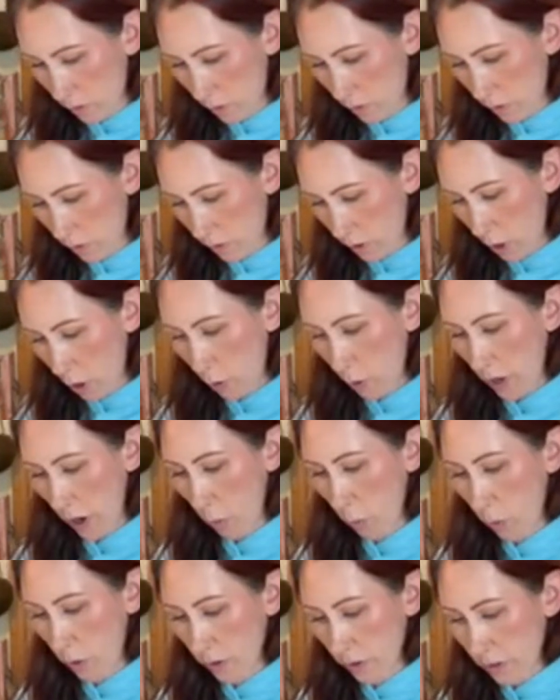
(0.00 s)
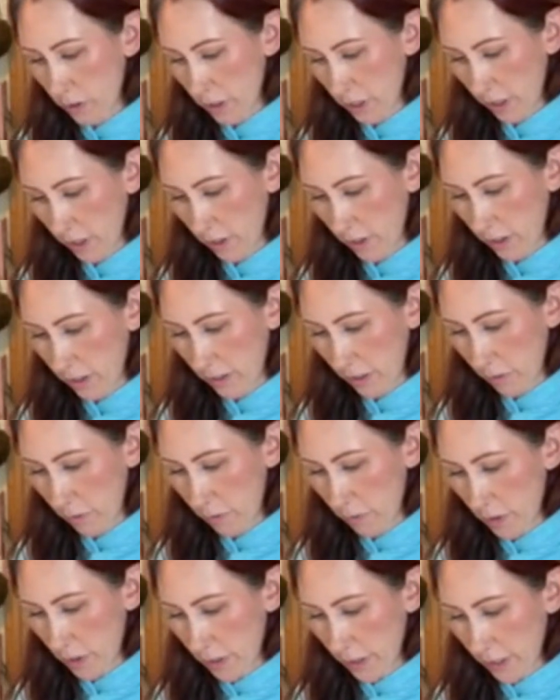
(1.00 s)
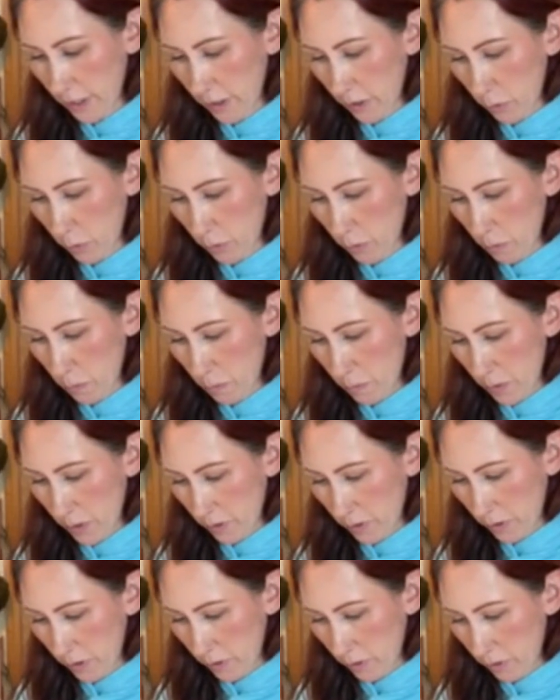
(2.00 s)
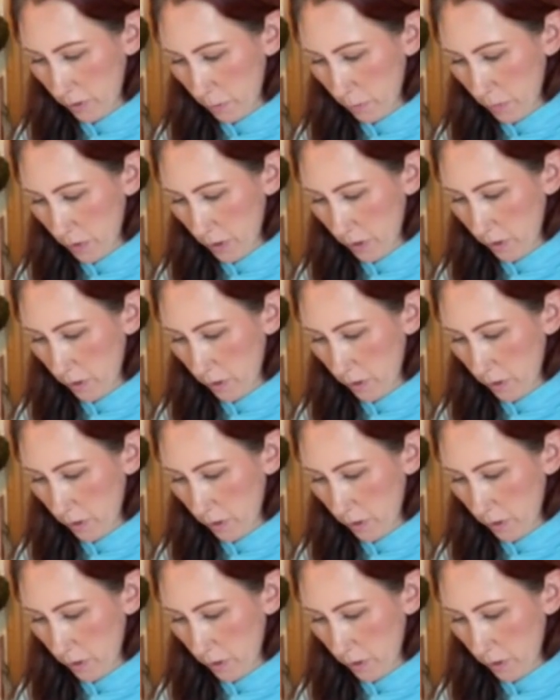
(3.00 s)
Oh yeah, word sticker, because I felt like this was missing something.